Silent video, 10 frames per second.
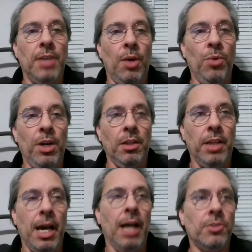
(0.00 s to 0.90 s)
at winning
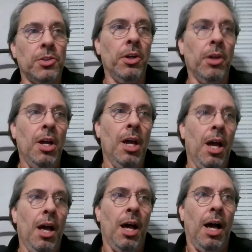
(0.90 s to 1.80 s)
the Oscar.
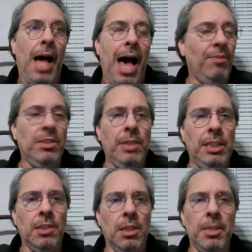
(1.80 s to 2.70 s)
Obviously,
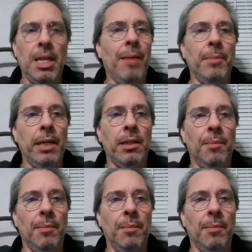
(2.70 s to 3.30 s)
he's going to be nominated.